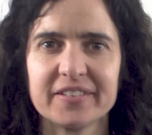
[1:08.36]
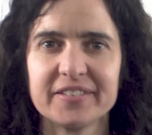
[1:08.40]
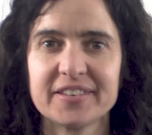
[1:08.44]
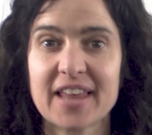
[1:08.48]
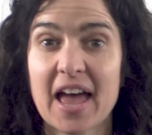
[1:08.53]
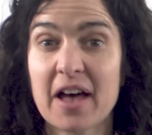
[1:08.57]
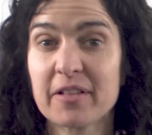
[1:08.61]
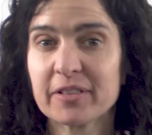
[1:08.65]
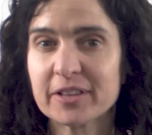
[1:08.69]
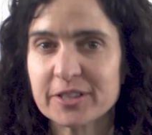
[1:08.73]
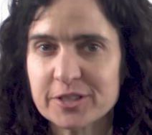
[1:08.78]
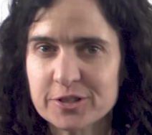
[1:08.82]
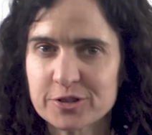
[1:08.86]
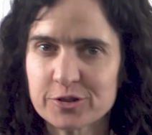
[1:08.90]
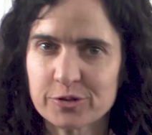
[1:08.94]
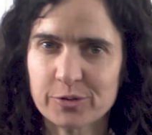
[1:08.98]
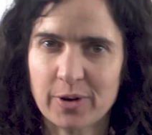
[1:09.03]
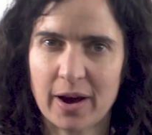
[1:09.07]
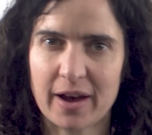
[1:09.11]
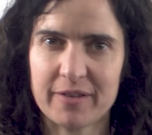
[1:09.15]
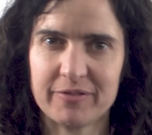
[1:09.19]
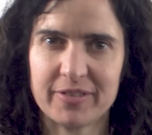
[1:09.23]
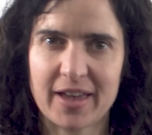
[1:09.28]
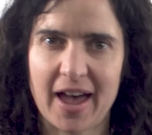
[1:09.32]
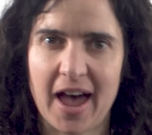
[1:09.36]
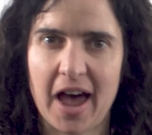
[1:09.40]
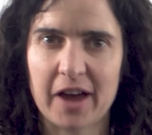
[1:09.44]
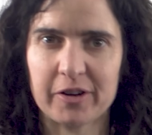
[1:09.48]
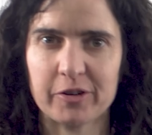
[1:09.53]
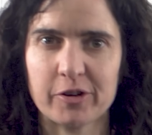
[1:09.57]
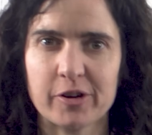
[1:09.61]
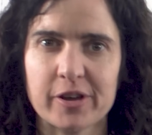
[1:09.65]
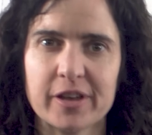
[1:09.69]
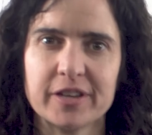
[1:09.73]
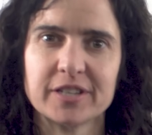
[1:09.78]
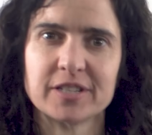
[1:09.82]
Now let's derive the
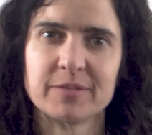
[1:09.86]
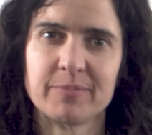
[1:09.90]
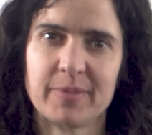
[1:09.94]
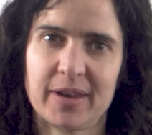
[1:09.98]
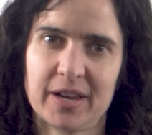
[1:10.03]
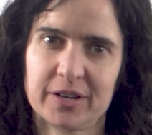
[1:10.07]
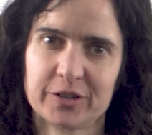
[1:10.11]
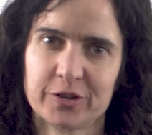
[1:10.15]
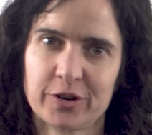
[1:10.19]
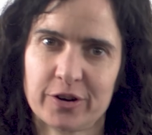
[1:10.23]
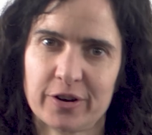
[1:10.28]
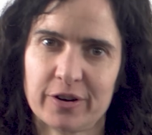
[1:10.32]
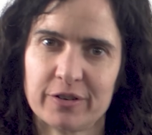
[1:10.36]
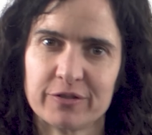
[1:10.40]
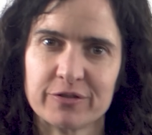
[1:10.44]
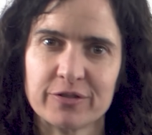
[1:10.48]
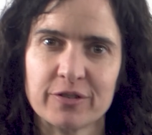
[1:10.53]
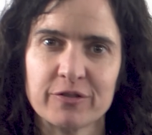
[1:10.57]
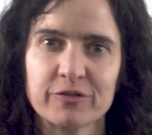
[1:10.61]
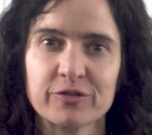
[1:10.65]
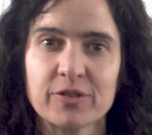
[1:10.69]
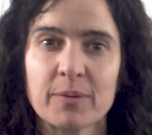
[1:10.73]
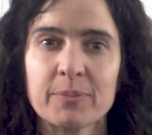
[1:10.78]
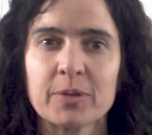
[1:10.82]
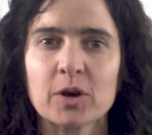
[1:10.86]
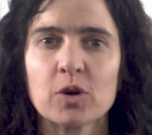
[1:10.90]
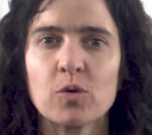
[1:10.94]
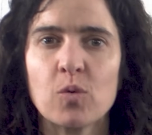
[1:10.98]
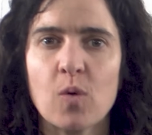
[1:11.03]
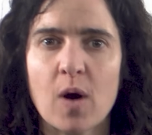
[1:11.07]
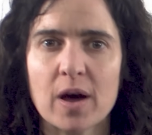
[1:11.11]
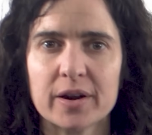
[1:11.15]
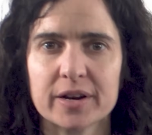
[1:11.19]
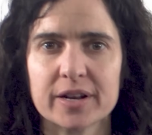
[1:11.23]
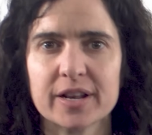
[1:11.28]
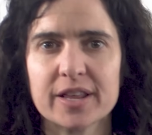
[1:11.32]
aggregate demand curve from the
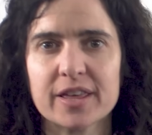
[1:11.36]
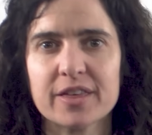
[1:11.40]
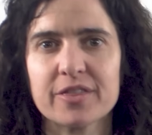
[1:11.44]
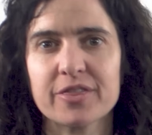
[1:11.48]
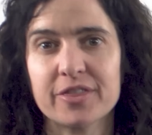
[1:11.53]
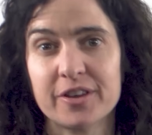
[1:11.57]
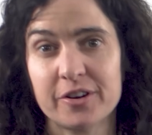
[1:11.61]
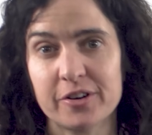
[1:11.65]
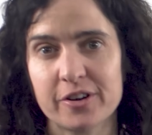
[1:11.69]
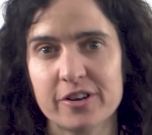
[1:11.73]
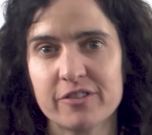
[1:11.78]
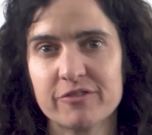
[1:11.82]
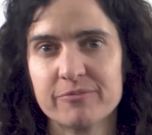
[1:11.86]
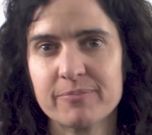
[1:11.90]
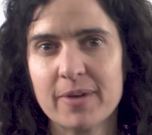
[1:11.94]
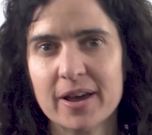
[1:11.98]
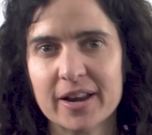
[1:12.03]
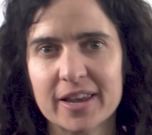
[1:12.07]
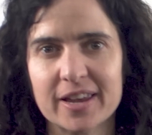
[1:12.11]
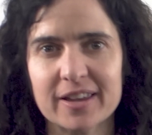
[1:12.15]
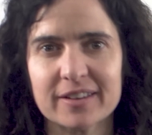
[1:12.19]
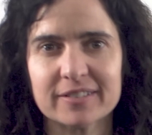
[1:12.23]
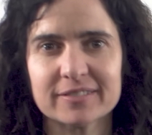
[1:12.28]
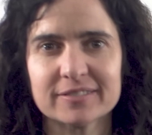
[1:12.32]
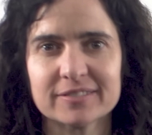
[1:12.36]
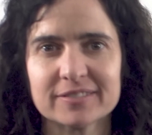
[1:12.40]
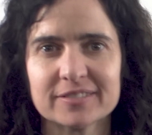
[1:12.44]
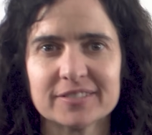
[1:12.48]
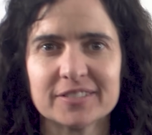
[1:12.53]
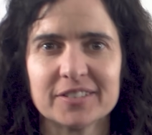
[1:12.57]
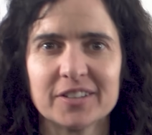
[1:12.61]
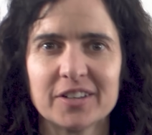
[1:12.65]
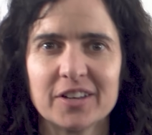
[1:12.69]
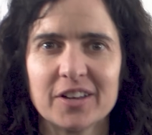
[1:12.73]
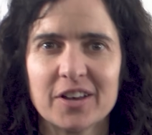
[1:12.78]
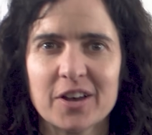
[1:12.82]
quantity theory of money.
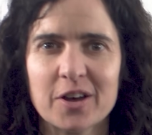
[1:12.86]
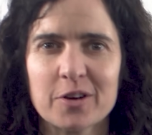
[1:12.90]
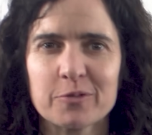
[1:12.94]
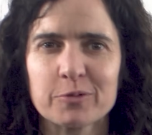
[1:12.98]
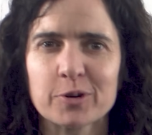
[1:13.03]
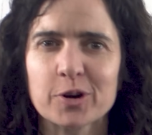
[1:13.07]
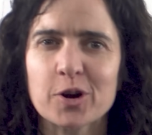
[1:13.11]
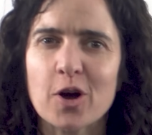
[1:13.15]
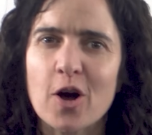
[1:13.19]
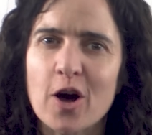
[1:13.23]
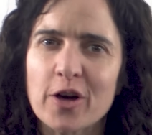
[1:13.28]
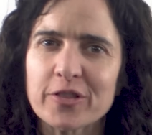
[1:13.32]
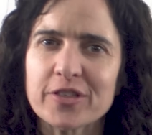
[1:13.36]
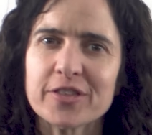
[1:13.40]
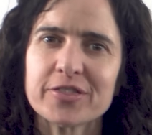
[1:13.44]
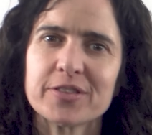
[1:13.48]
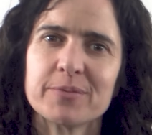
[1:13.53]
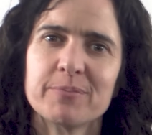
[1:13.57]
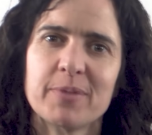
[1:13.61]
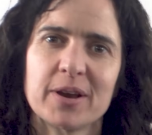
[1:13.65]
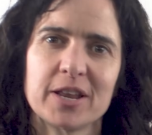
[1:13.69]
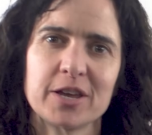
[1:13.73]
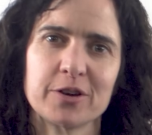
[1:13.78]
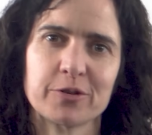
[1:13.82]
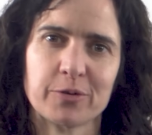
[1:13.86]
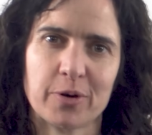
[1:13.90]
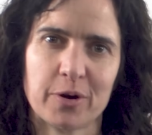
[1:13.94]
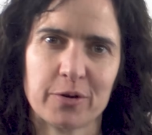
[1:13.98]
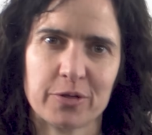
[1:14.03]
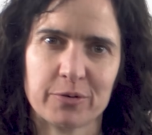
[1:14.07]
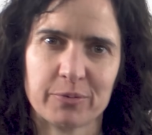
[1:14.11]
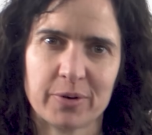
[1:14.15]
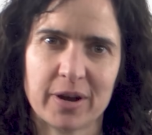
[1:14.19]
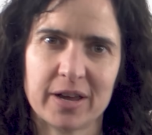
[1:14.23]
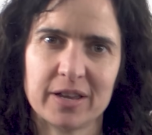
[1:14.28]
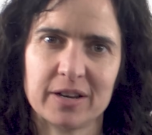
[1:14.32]
Recall that the money
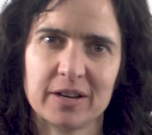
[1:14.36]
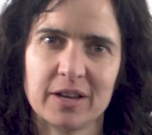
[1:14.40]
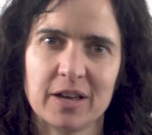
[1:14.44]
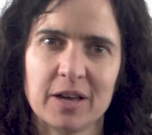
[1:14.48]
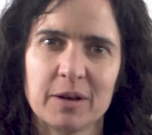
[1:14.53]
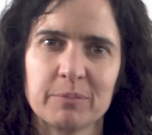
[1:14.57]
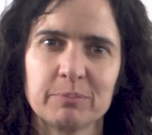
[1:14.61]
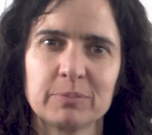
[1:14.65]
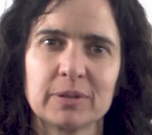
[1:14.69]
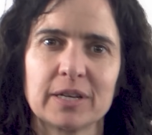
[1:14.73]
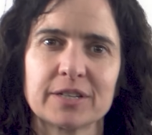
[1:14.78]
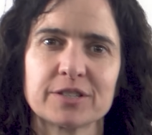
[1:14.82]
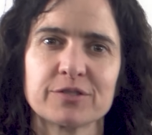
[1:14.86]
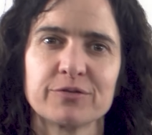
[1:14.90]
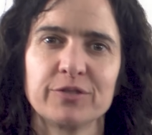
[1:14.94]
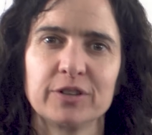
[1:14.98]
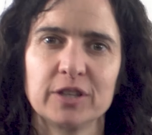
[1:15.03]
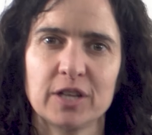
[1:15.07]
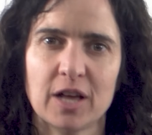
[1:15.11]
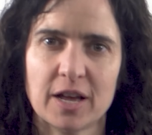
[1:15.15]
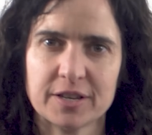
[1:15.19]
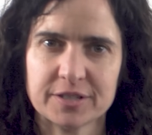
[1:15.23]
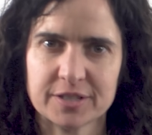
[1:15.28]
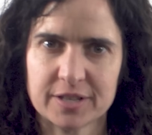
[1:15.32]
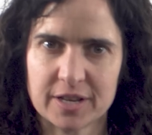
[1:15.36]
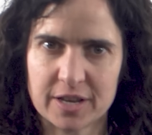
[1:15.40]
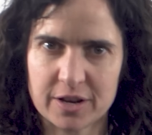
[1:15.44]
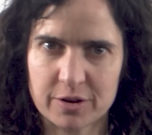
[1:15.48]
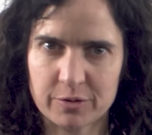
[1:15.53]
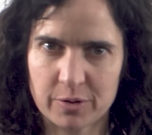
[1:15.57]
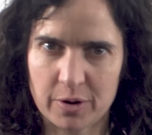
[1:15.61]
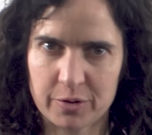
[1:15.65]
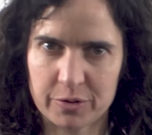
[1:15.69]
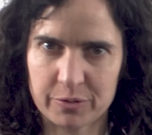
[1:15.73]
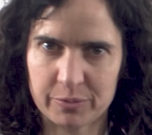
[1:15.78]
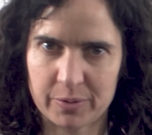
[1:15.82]
growth rate plus velocity
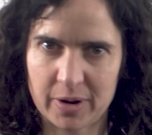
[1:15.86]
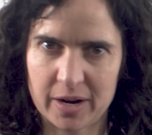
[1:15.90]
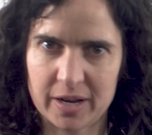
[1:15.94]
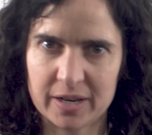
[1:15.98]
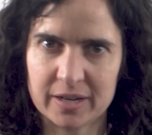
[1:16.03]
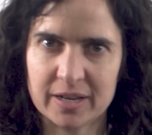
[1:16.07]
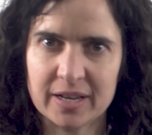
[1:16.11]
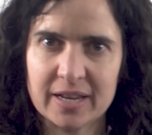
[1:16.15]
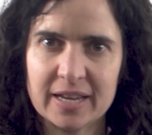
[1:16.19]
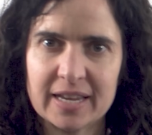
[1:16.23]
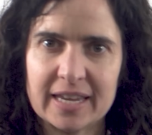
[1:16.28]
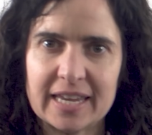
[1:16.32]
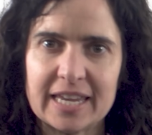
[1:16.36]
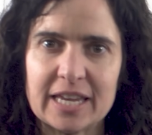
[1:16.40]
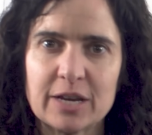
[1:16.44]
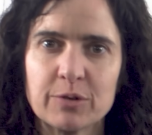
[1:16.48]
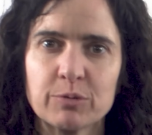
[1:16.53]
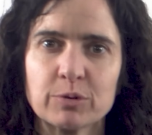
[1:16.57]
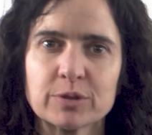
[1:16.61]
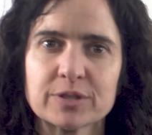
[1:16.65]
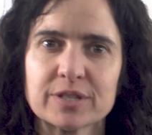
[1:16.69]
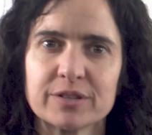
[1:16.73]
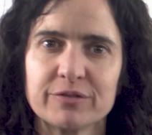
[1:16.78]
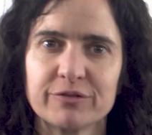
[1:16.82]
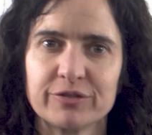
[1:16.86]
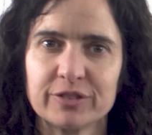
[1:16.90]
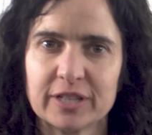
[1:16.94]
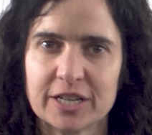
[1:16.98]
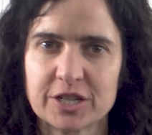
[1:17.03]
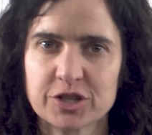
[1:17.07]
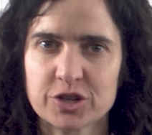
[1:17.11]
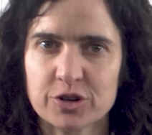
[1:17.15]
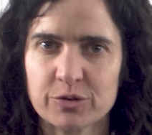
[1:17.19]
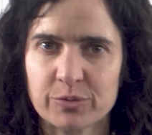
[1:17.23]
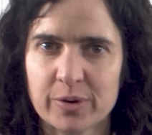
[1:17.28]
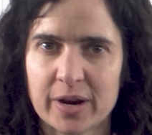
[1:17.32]
growth rate equals
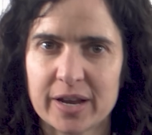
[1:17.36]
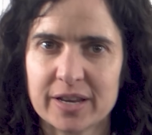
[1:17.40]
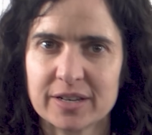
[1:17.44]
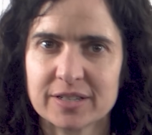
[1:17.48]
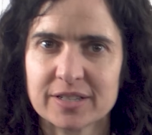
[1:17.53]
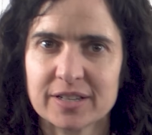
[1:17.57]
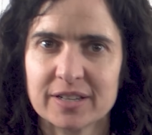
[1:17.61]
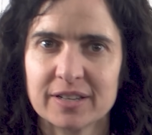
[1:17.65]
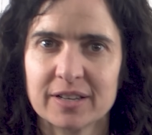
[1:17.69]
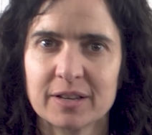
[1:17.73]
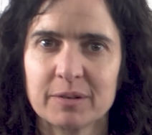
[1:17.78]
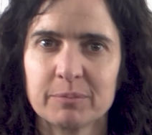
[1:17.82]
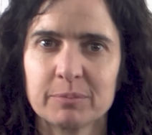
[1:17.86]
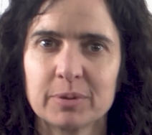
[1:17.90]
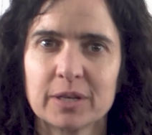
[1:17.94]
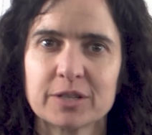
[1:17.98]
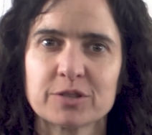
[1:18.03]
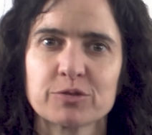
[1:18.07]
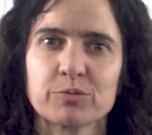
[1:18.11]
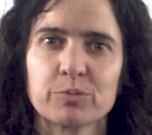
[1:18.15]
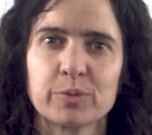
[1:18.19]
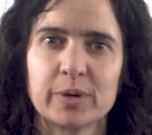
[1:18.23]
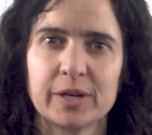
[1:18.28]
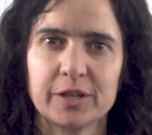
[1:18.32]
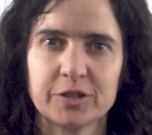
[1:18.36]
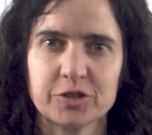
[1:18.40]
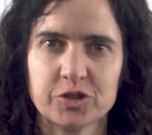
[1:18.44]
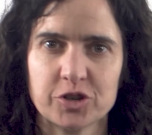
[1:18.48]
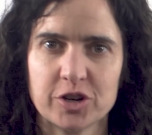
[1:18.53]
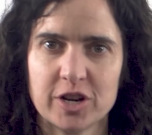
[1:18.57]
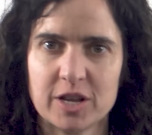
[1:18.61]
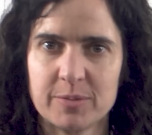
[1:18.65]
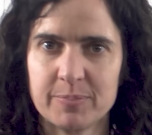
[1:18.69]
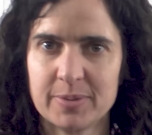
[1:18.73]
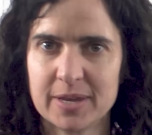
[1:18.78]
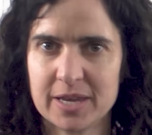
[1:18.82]
inflation rate plus real
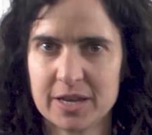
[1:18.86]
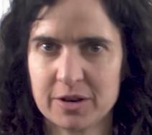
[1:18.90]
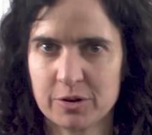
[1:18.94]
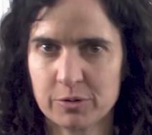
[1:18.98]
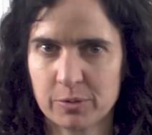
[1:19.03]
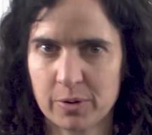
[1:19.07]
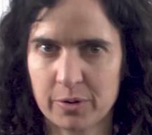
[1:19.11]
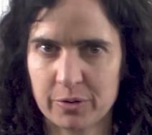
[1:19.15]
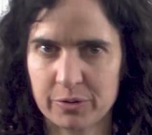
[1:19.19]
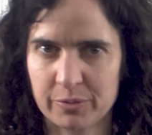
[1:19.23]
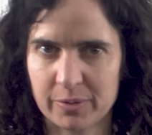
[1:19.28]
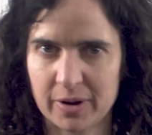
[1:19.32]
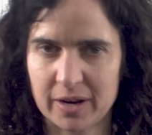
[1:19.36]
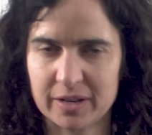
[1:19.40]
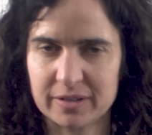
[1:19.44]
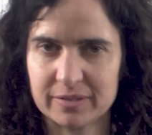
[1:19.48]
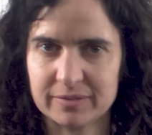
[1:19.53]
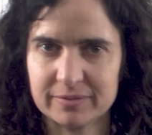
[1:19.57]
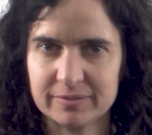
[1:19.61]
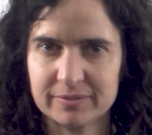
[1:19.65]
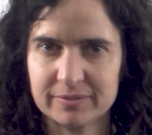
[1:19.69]
GDP growth rate.